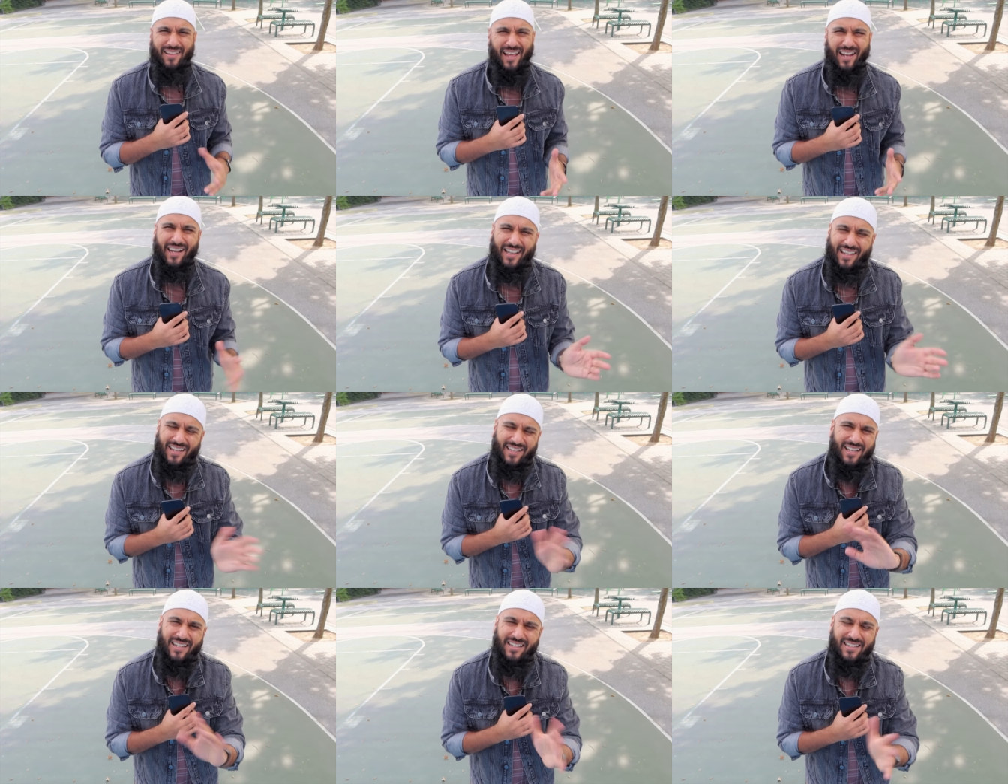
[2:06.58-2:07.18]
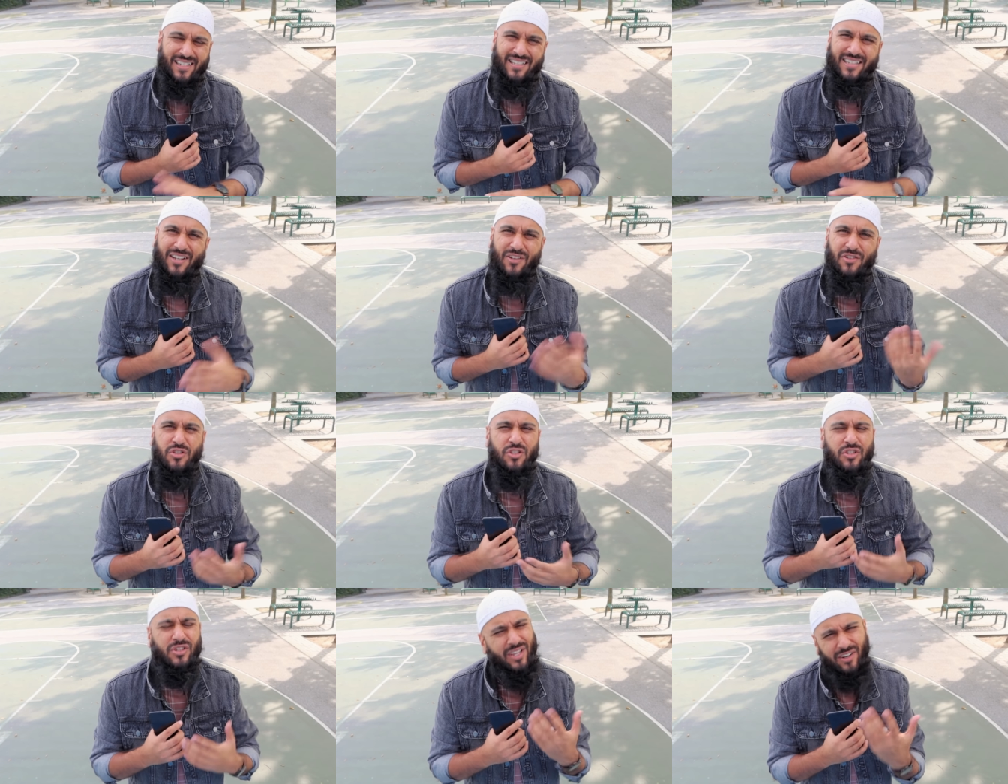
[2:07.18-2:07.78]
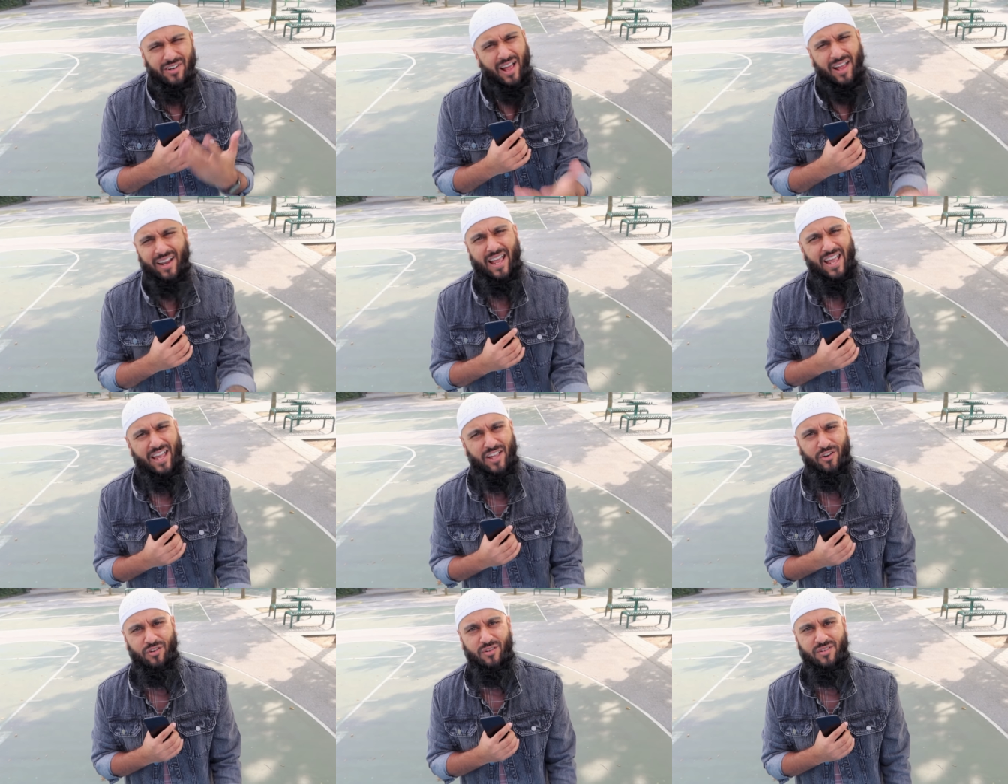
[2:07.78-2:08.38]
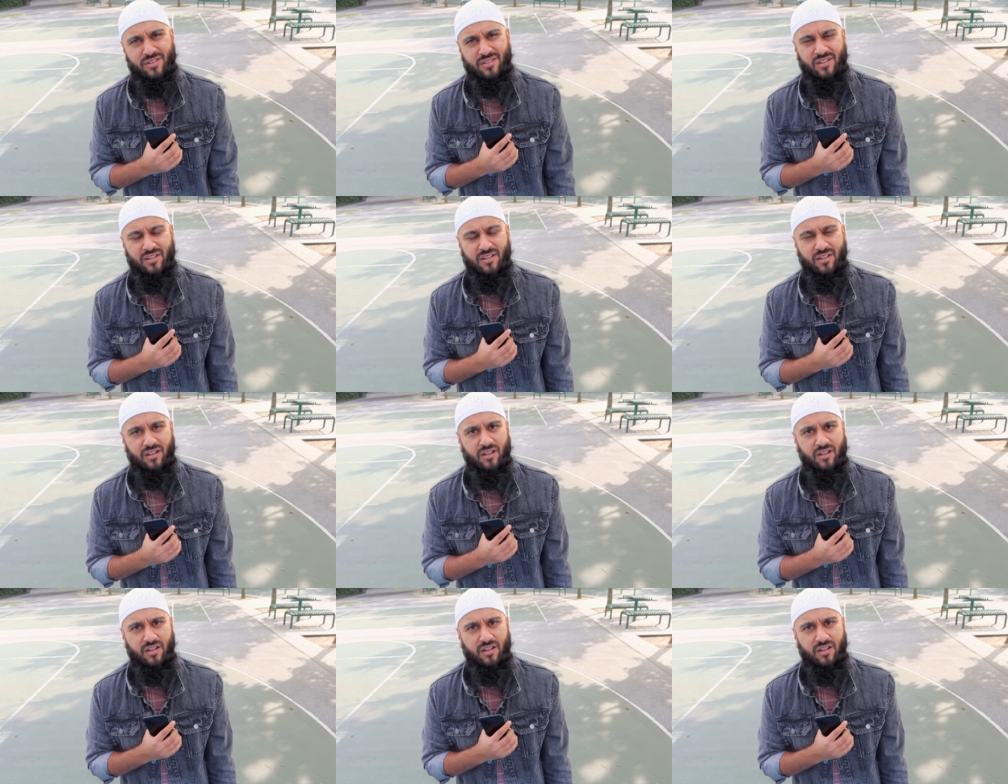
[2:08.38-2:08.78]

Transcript: that. Like, it, it does, there's, they're not haters.